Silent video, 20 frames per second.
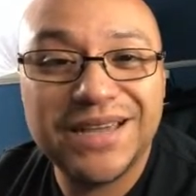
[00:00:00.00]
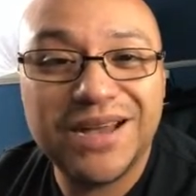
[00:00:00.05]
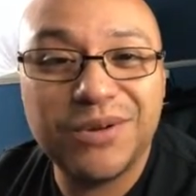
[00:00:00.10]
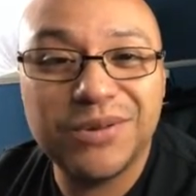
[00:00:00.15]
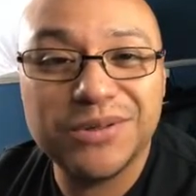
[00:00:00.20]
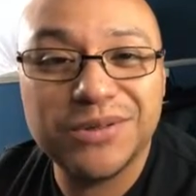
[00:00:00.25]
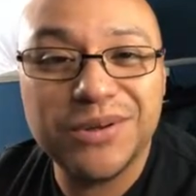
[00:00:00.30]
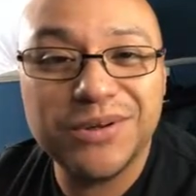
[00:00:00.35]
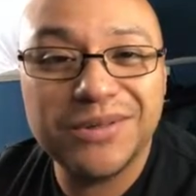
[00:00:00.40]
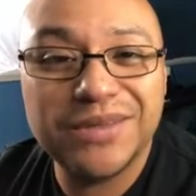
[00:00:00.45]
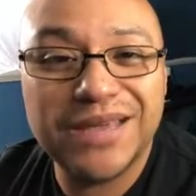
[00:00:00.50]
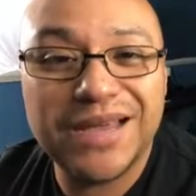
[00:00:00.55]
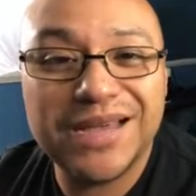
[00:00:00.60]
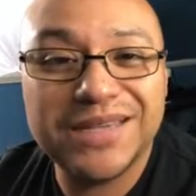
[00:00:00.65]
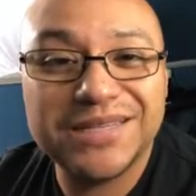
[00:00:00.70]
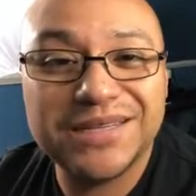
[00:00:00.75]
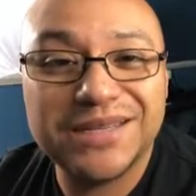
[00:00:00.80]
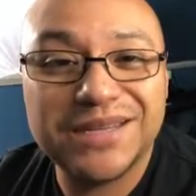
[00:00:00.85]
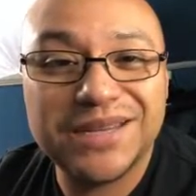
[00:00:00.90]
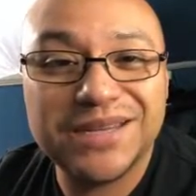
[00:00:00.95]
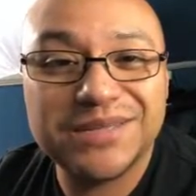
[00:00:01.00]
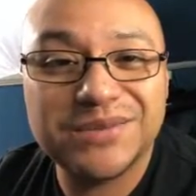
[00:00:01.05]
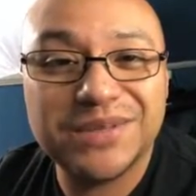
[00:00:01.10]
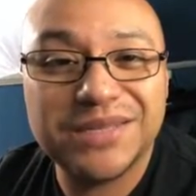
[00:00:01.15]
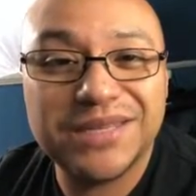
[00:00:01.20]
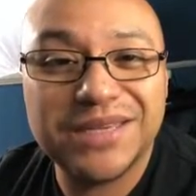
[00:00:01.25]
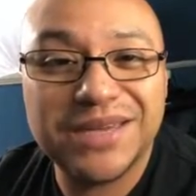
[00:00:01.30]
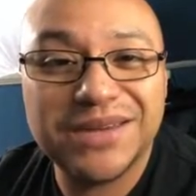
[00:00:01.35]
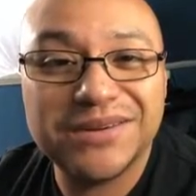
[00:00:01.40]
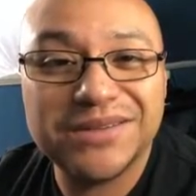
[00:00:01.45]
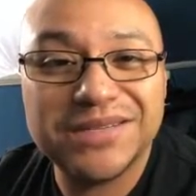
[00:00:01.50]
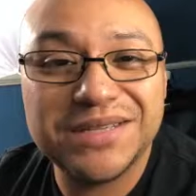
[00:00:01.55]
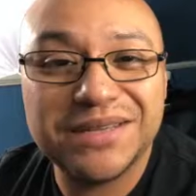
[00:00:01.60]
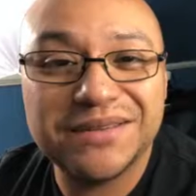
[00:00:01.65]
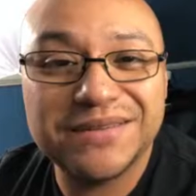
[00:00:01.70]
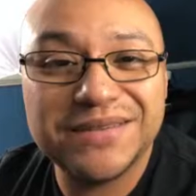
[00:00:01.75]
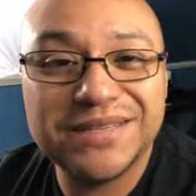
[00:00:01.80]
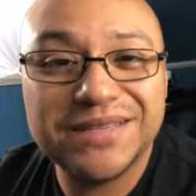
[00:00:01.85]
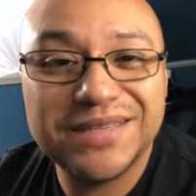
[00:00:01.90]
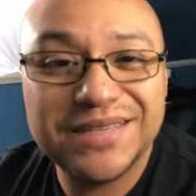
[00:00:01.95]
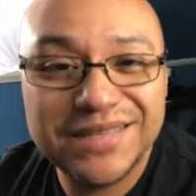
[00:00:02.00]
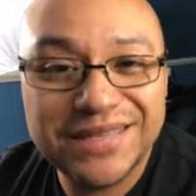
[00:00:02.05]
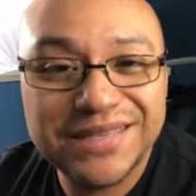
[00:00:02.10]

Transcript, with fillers: I will talk to you guys in the next one. Take care of yourselves.